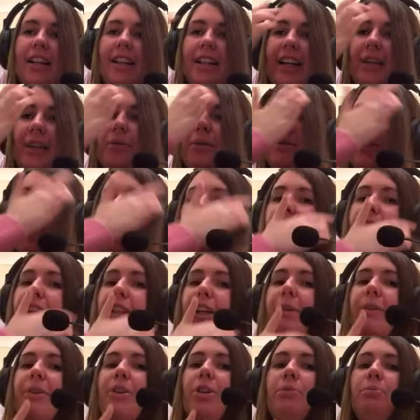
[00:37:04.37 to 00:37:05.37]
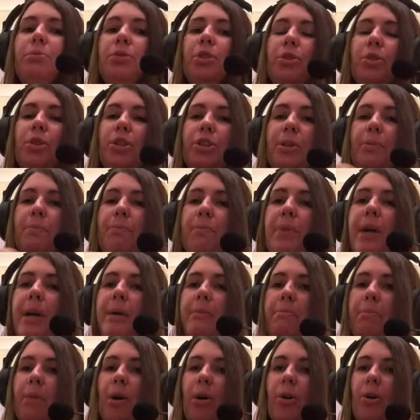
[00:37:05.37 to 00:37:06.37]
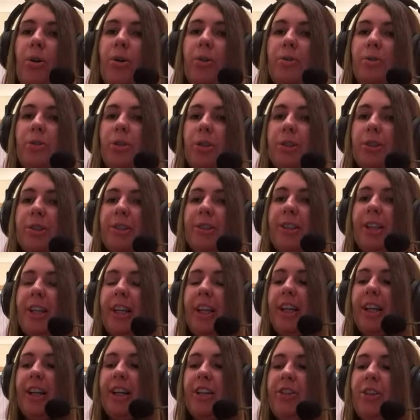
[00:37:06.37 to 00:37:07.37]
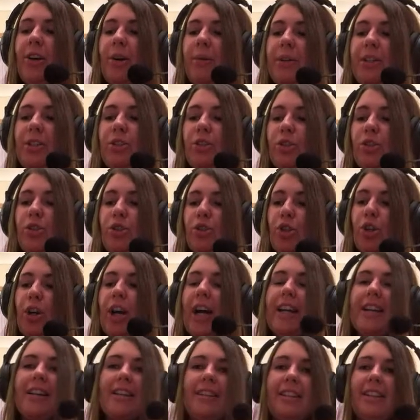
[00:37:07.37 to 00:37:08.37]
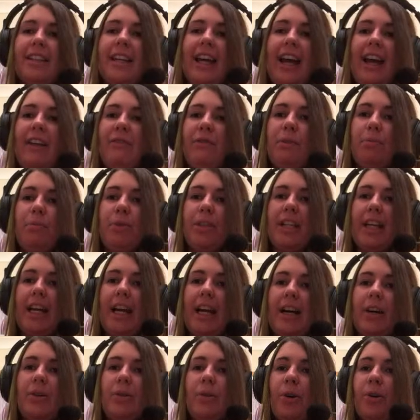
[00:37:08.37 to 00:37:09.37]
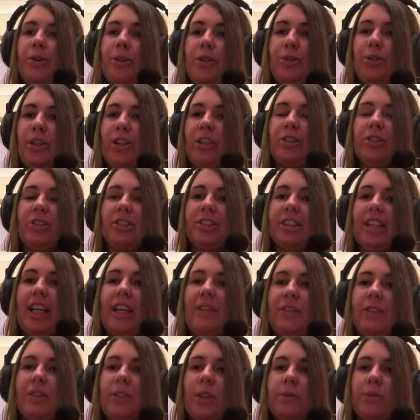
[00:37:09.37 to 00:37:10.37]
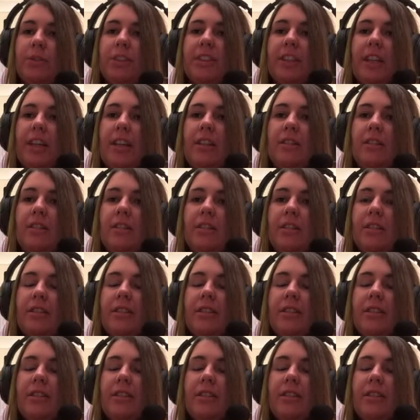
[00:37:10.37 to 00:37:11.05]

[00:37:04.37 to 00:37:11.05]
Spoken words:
Like with Turlo, it comes across a bit more just no, he's just trying to get everybody out, or he's trying to just save his own skin.